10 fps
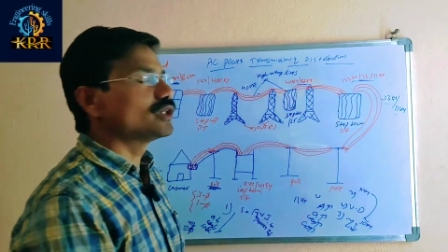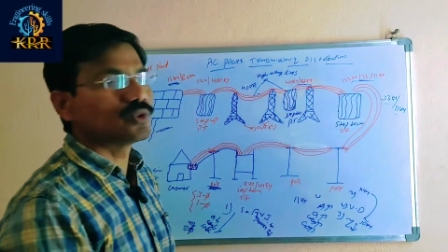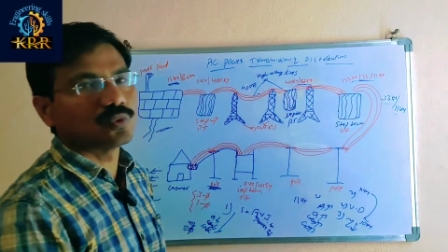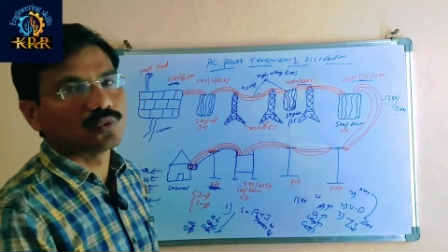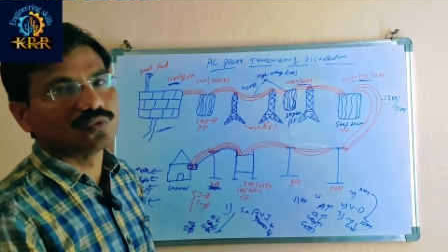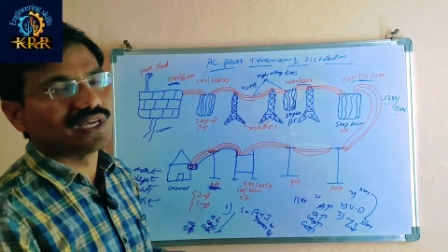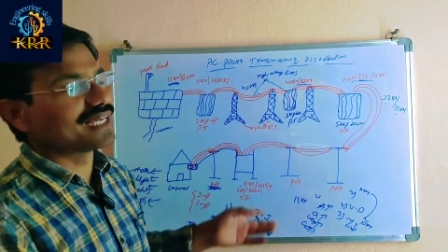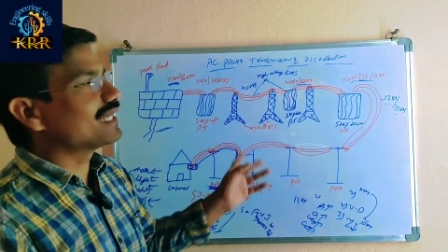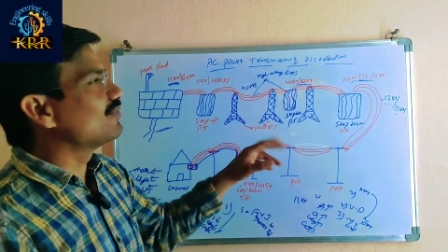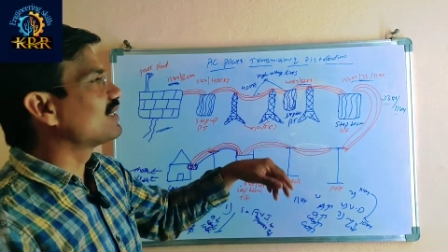thirty-two,
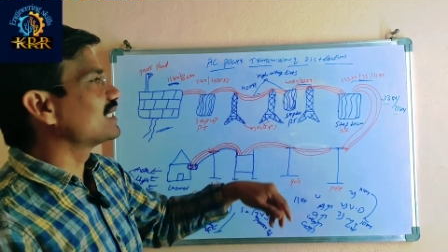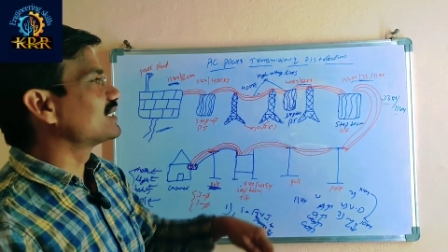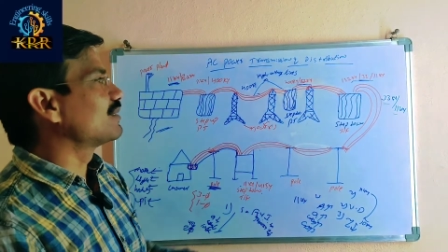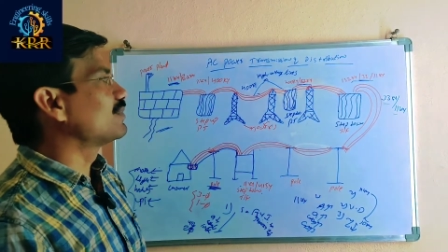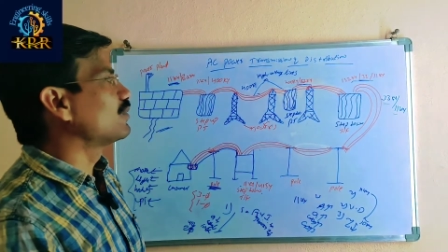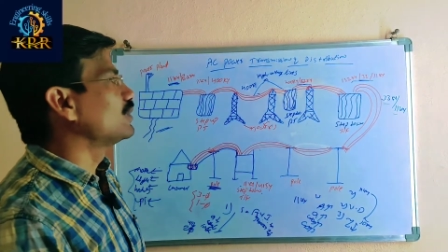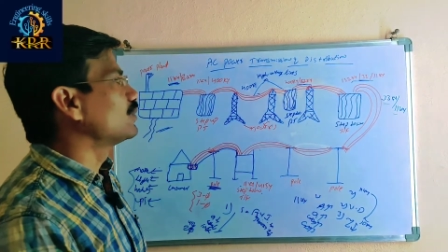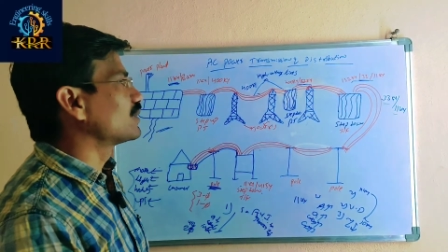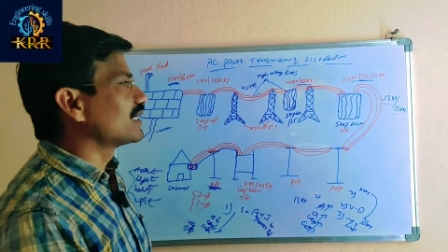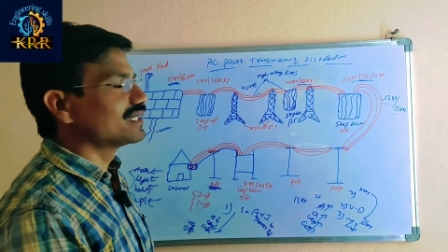again we can step down
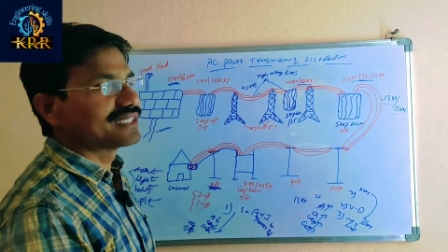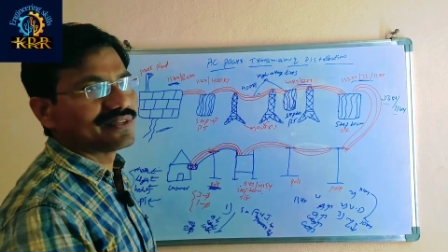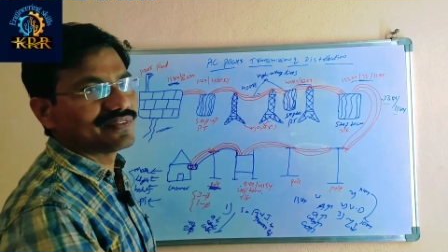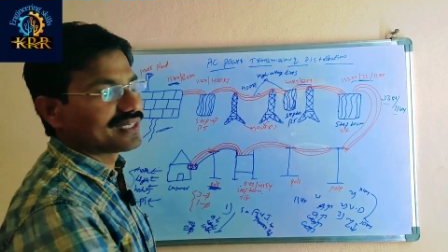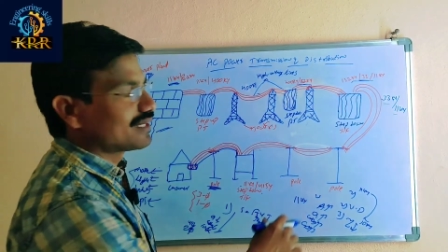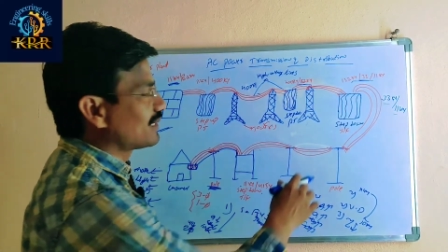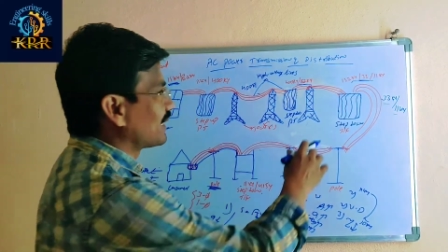into thirty-three